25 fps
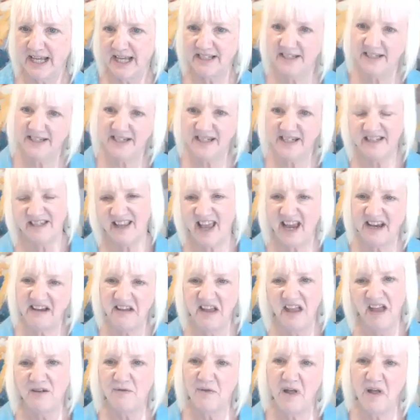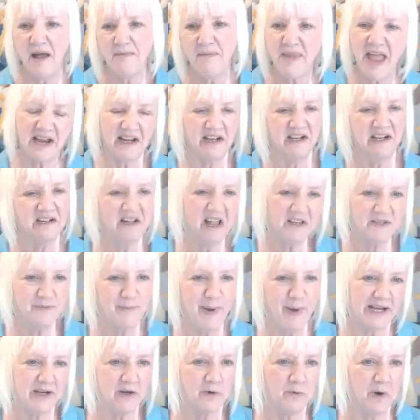That she's like, well, I'm not going to close
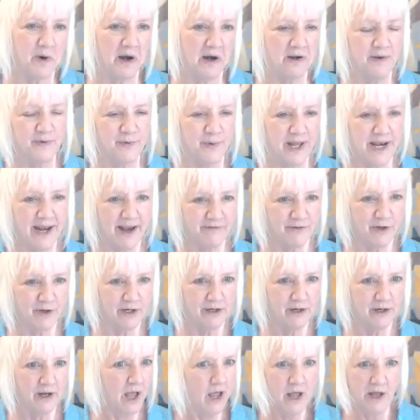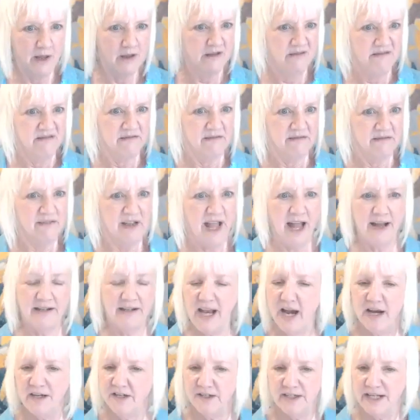my door or whatever. How
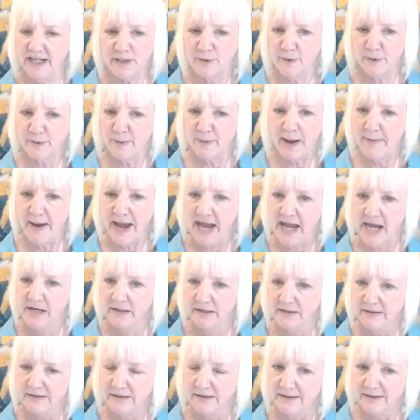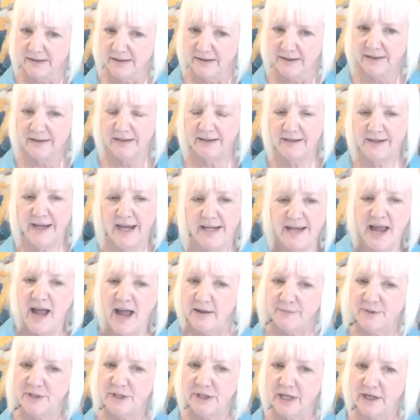dare you disrespect me? Okay,
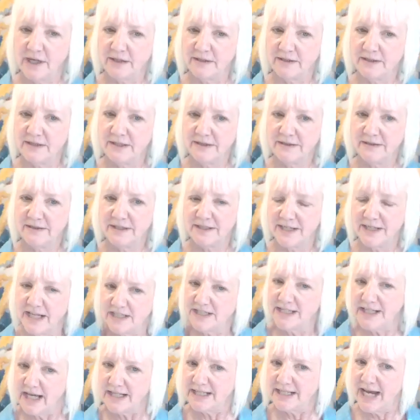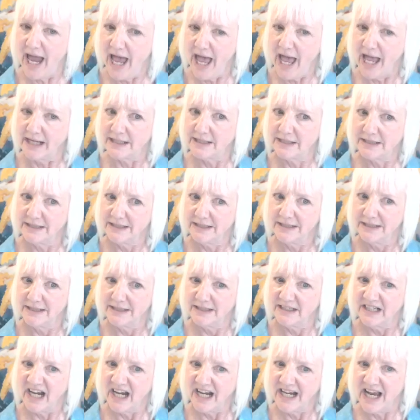now I'm triggered because I just got tagged,
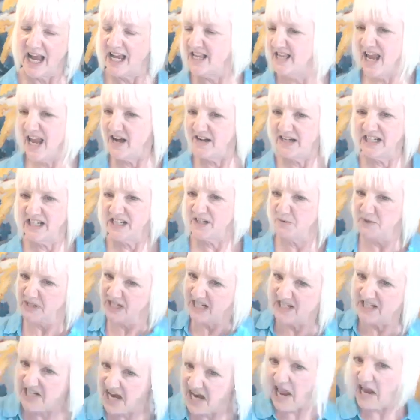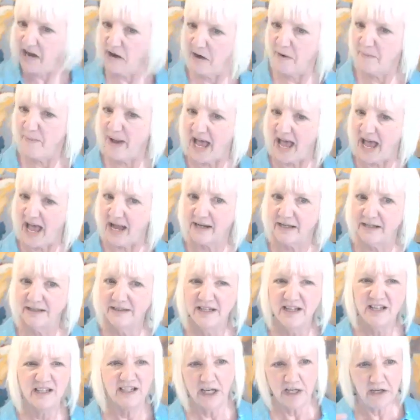right? And now I just want to tag her back,
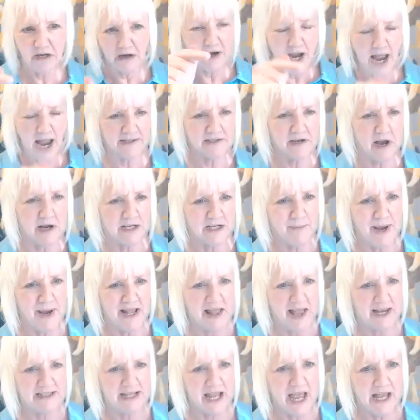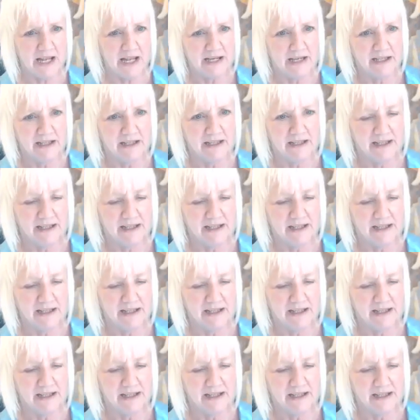like, you gotta talk to me like that.